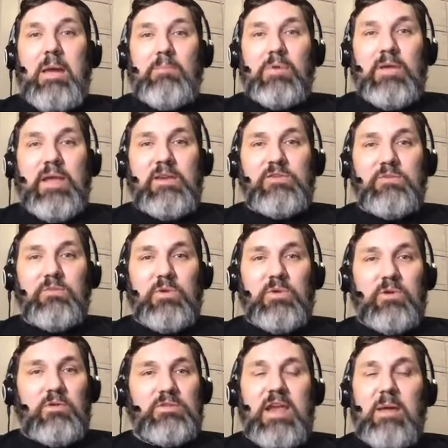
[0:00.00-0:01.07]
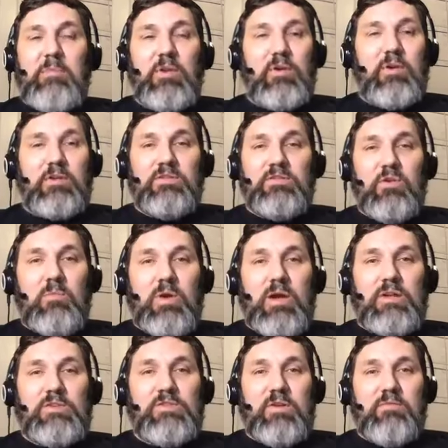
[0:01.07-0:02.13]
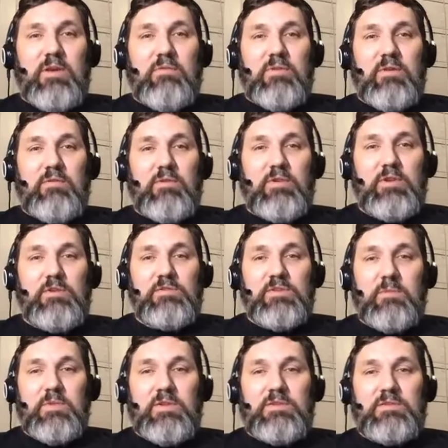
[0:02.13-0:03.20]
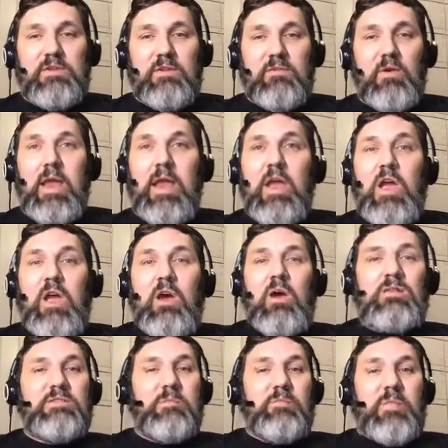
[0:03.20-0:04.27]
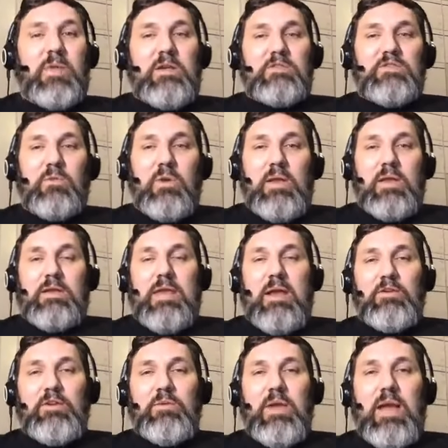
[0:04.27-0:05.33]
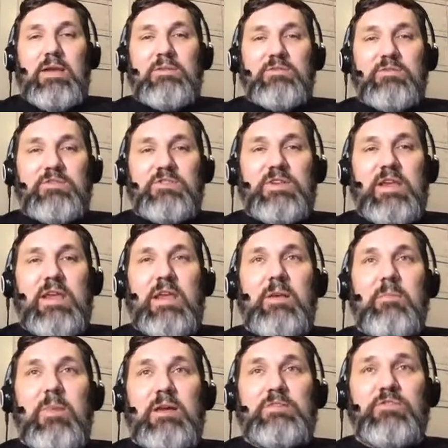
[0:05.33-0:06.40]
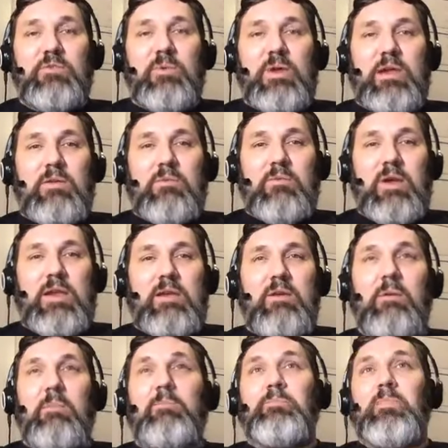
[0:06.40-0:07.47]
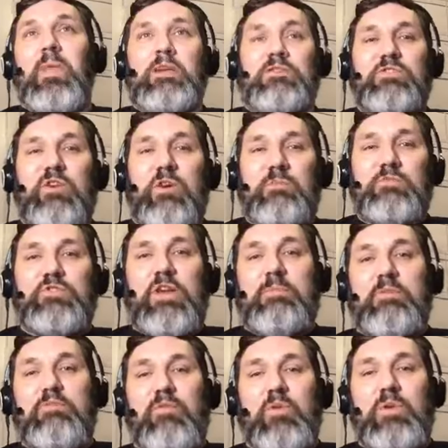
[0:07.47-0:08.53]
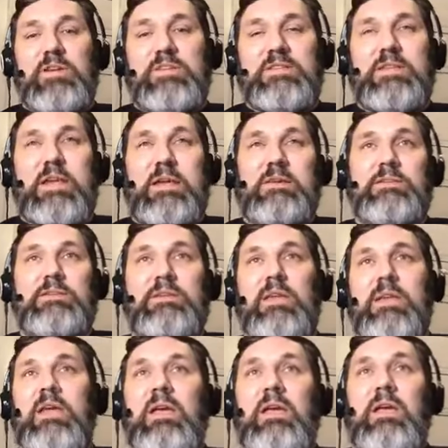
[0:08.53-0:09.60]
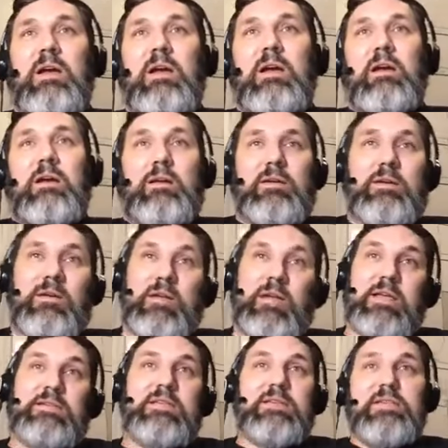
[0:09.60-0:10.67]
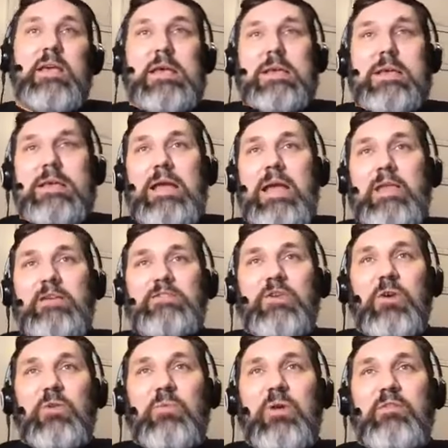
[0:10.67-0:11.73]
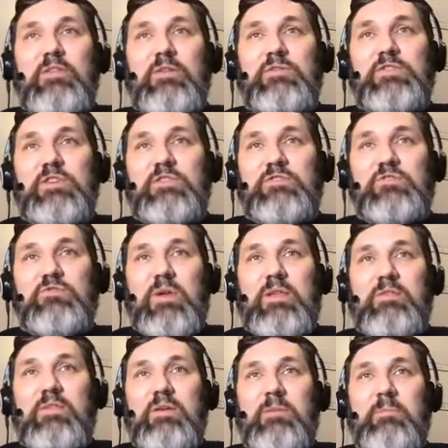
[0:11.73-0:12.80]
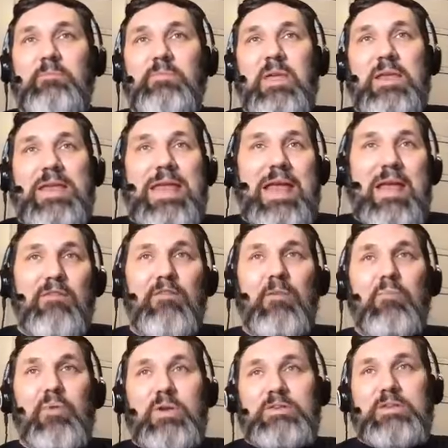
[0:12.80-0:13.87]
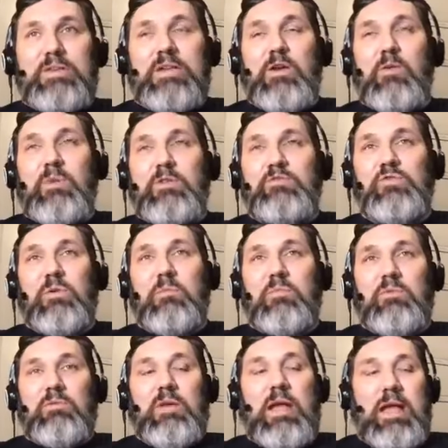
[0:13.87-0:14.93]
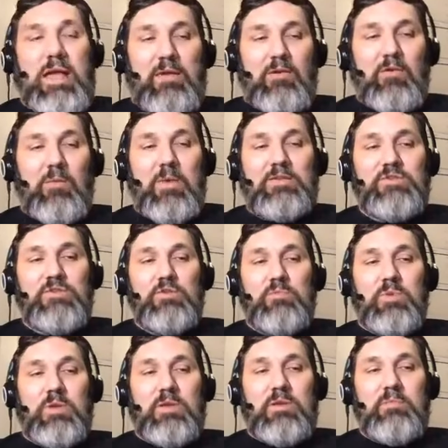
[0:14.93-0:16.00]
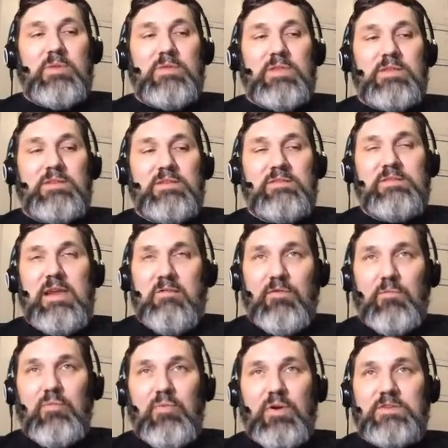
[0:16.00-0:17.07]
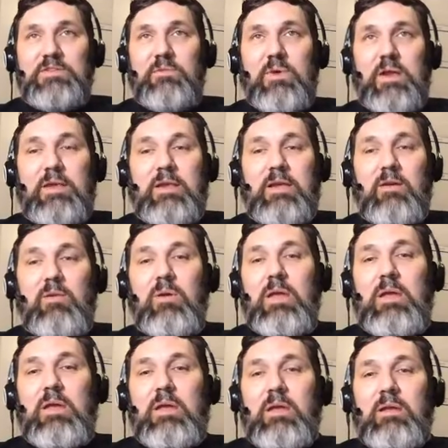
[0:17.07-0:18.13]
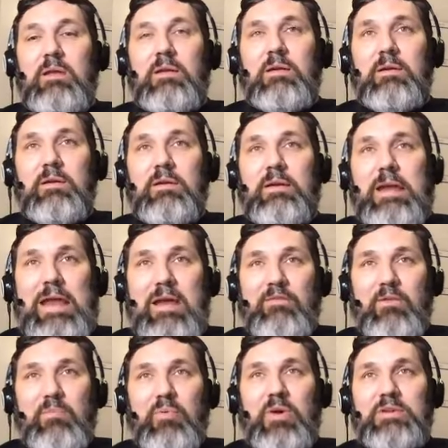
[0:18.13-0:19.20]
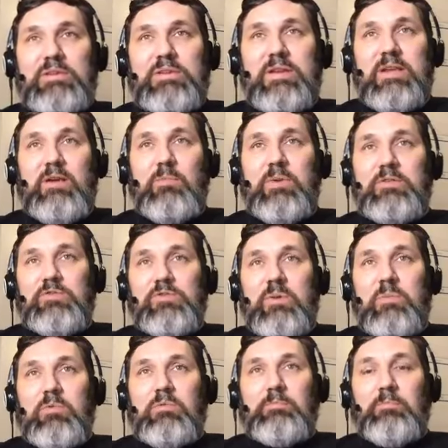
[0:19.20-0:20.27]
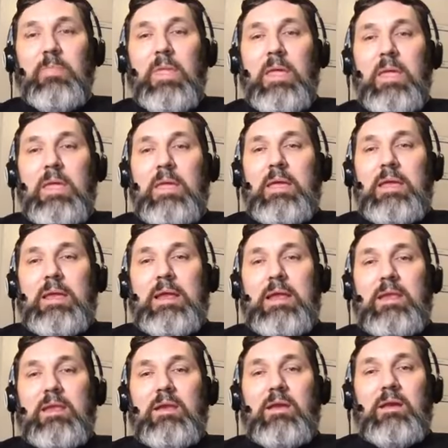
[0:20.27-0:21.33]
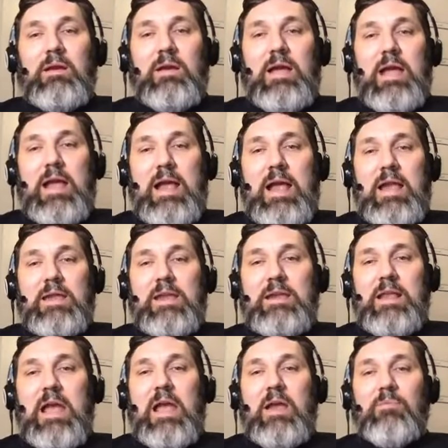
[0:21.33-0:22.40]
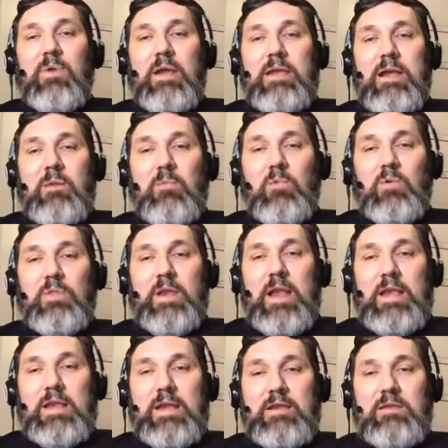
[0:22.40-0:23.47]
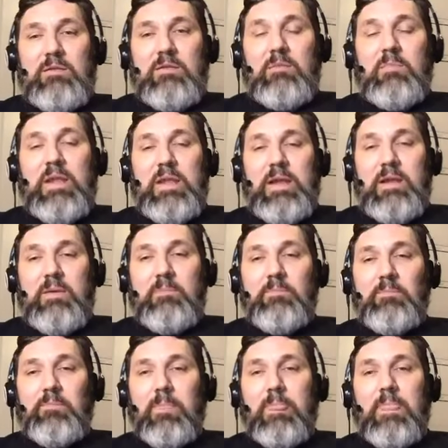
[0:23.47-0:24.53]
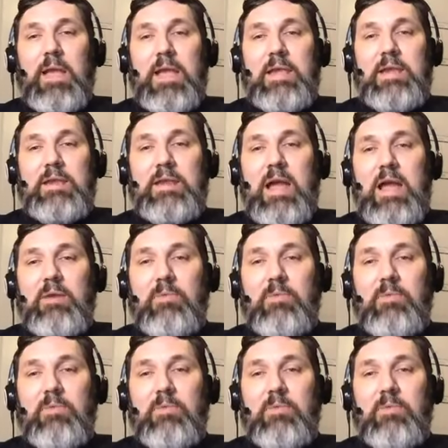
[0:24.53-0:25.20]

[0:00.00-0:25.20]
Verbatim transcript: application window. See, I'm learning so much. I've, I've never used some of this stuff. Okay, awesome. So now you guys are seeing my screen right here. Psalms chapter 46. Uh, it says, God is our refuge and strength, an ever present help in trouble. I, I don't know about you, but, but this is ever present right now uh, ever present help in trouble. And uh, I, I, need God right now more than I need the media. I need